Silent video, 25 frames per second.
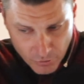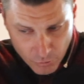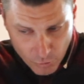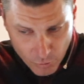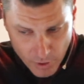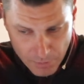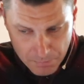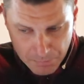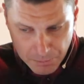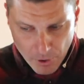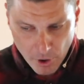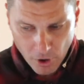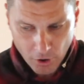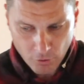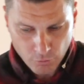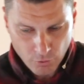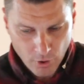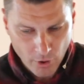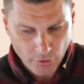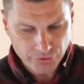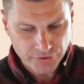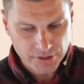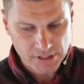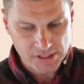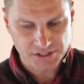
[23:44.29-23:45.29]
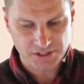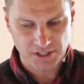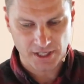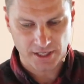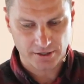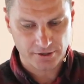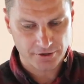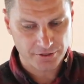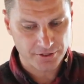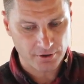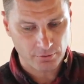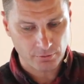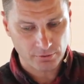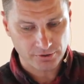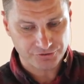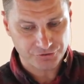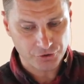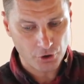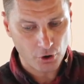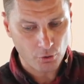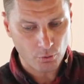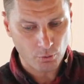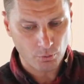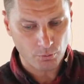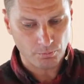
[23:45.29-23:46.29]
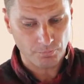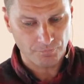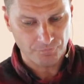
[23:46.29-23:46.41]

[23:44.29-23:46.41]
when Paul wrote this letter, there was no